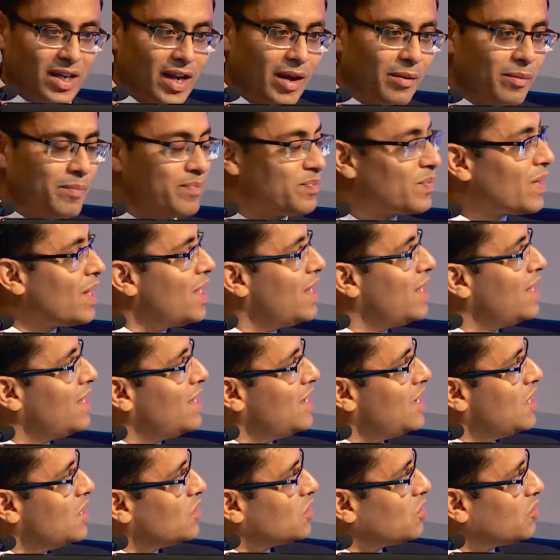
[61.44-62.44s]
lab.
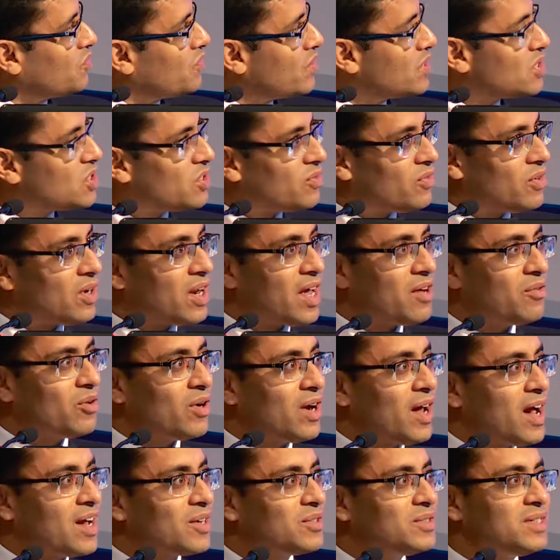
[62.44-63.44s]
So first of all, I would
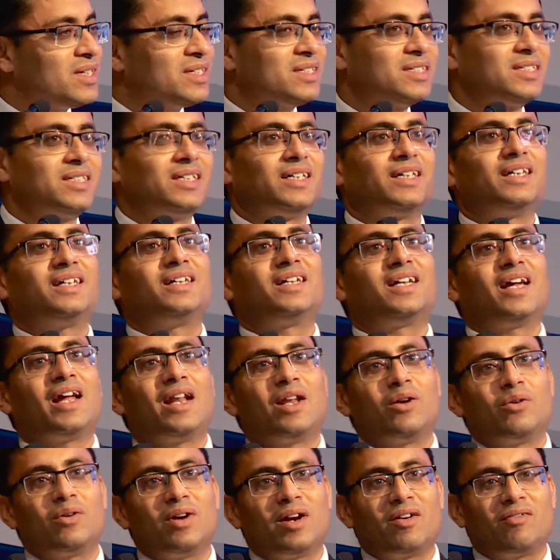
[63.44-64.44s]
like to just uh, tell
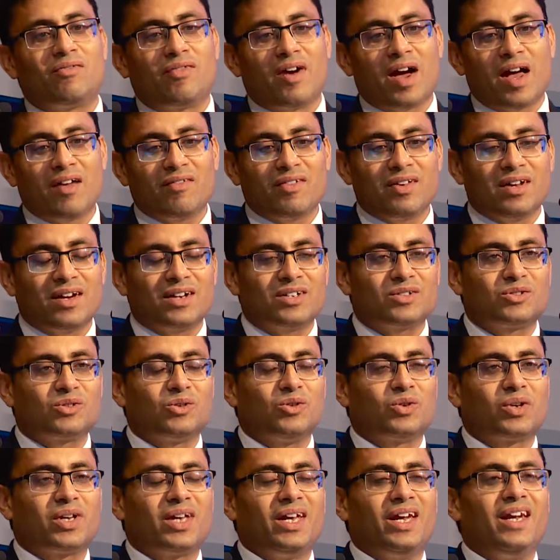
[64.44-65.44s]
you that why we are
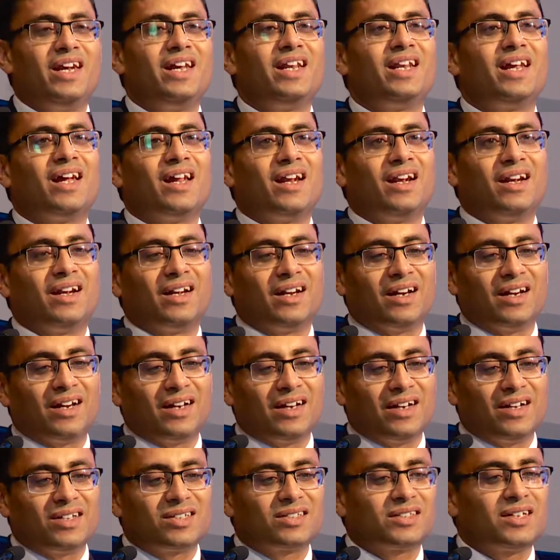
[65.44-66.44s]
so keen in
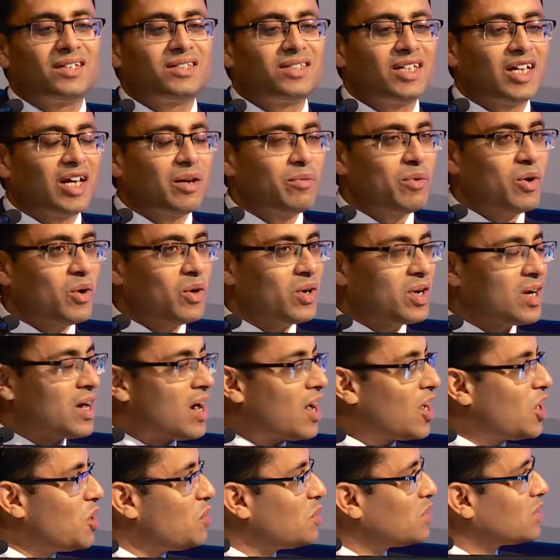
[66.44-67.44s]
discussing about
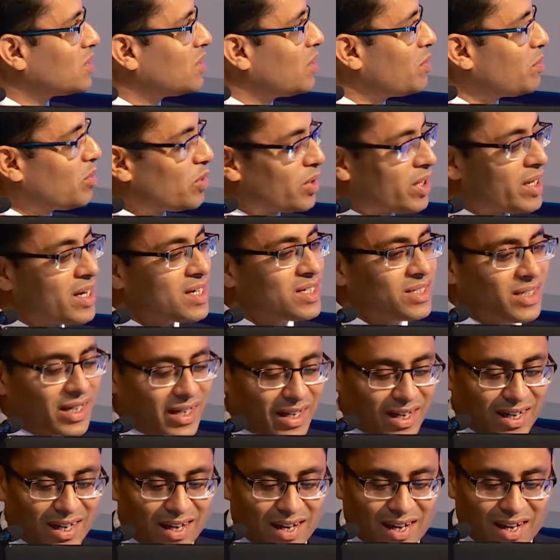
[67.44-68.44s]
cardiovascular protection.
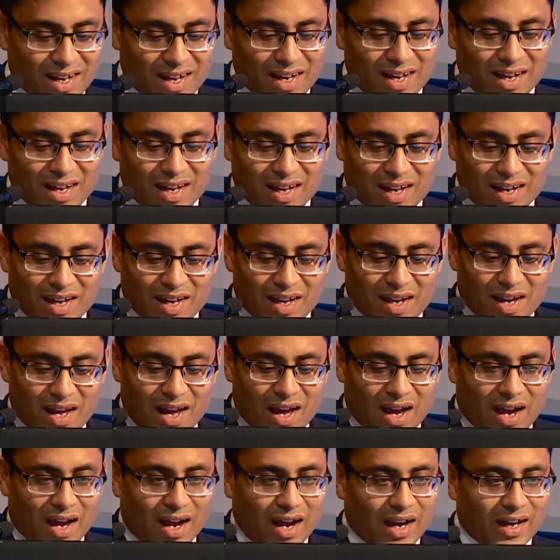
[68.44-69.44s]

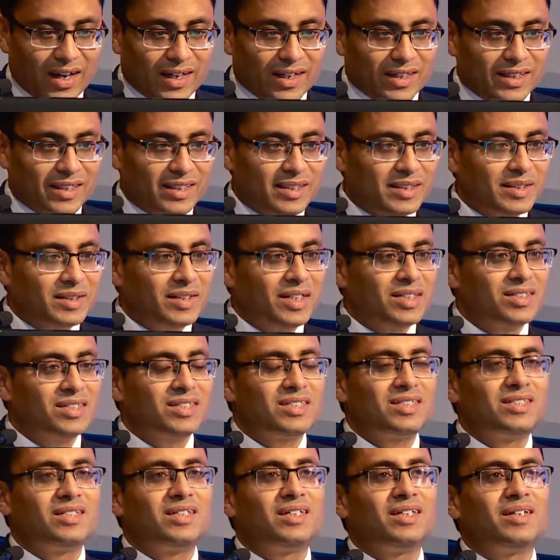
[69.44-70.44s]
And uh, this
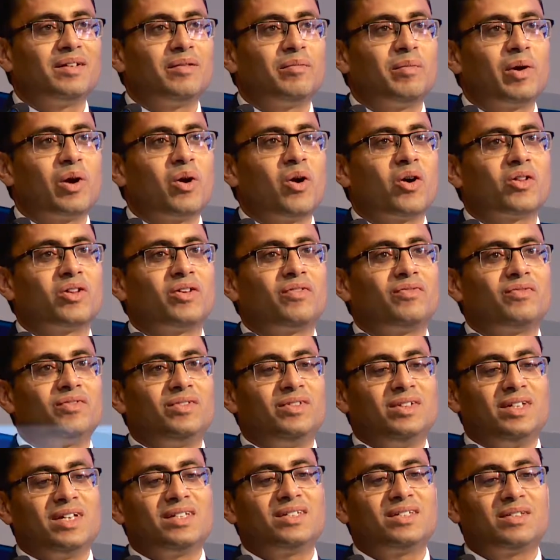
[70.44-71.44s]
is because
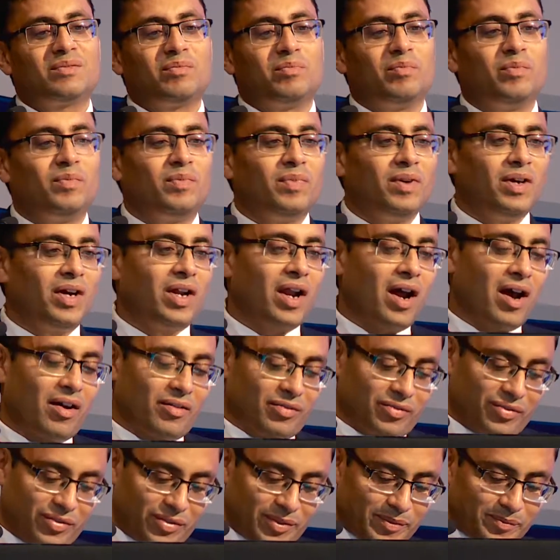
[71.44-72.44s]
of this
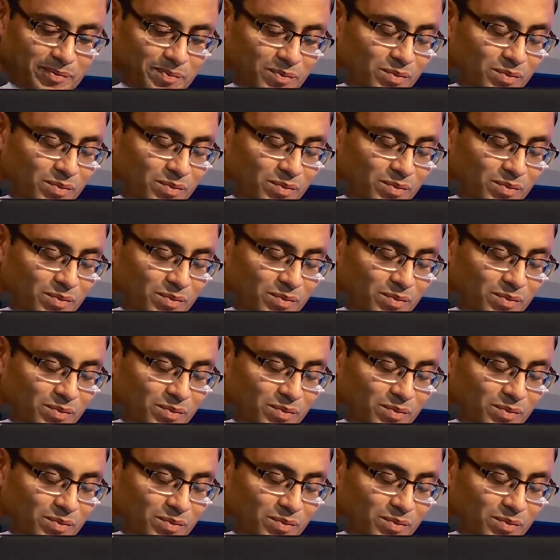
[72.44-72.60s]
graph.